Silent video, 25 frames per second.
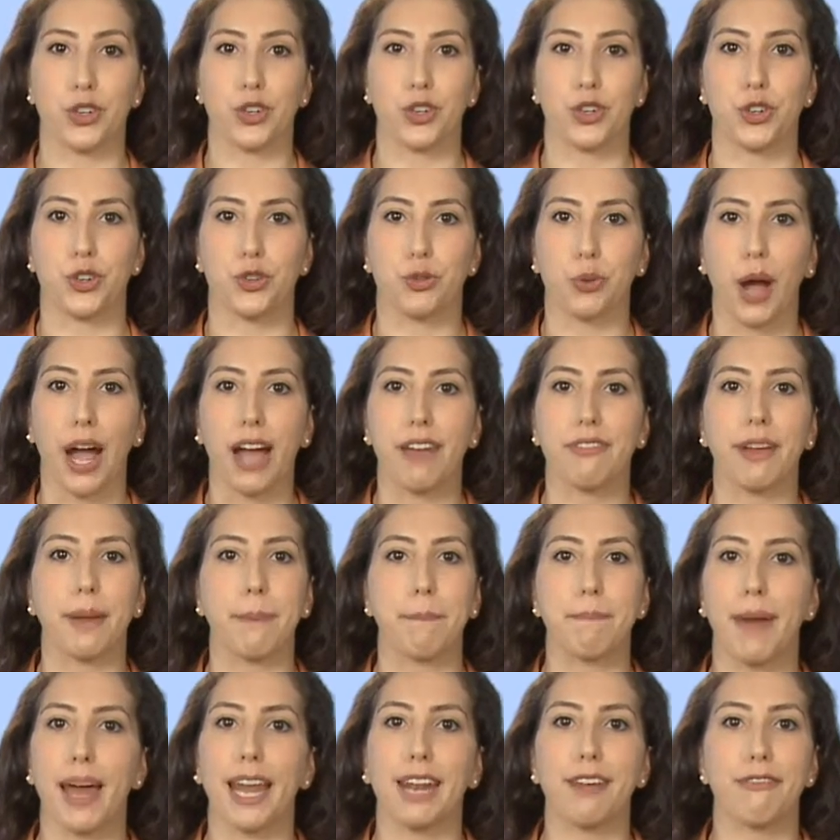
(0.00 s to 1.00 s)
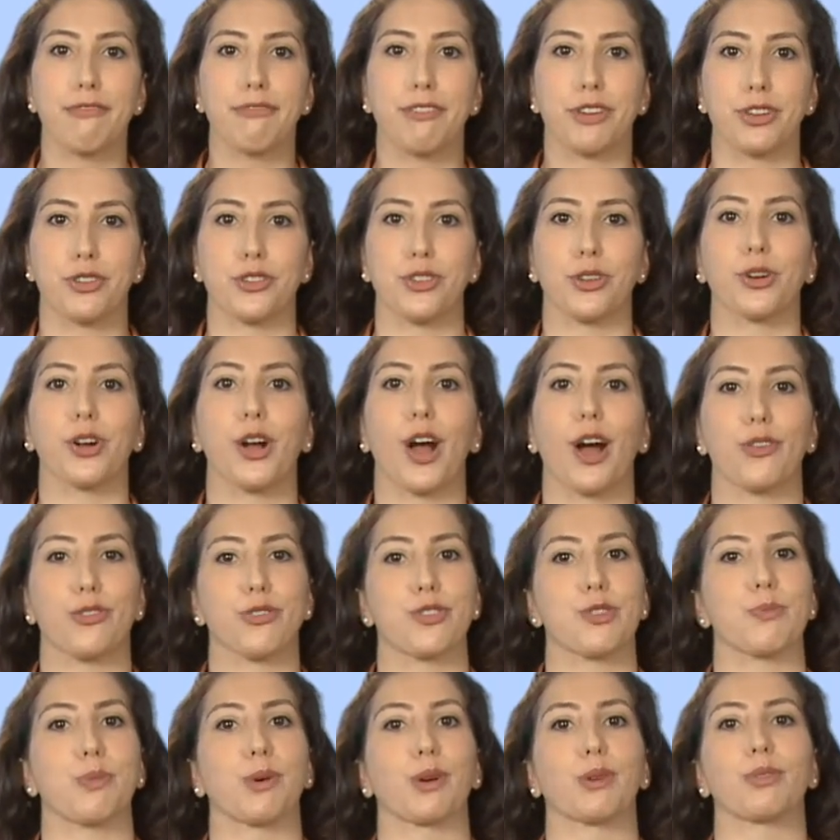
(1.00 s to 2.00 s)
to drive a beneficial
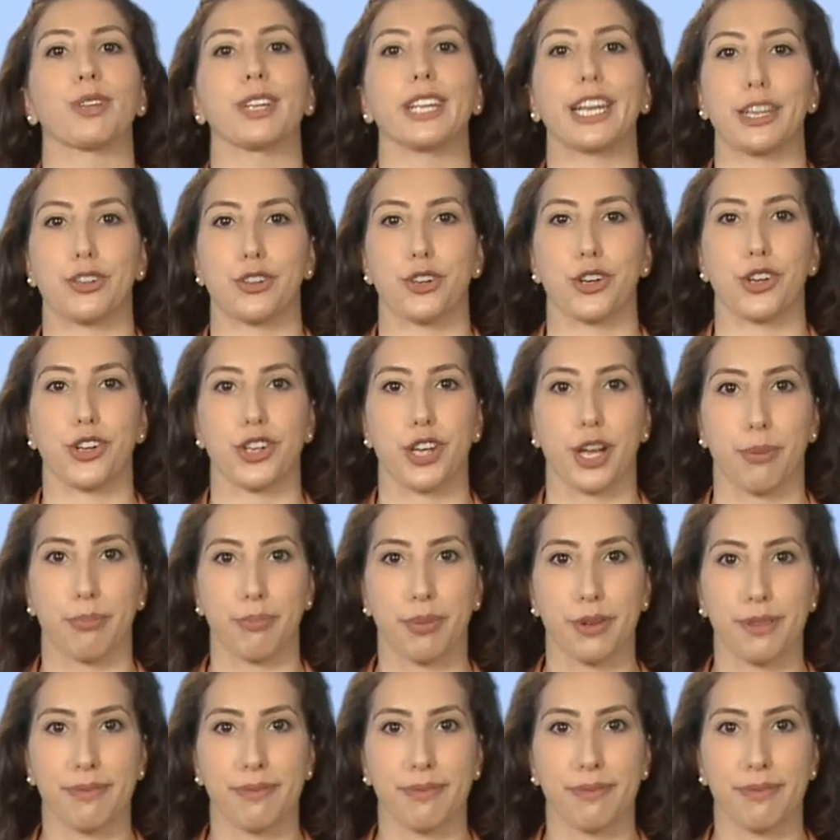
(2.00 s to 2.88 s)
customer relationship.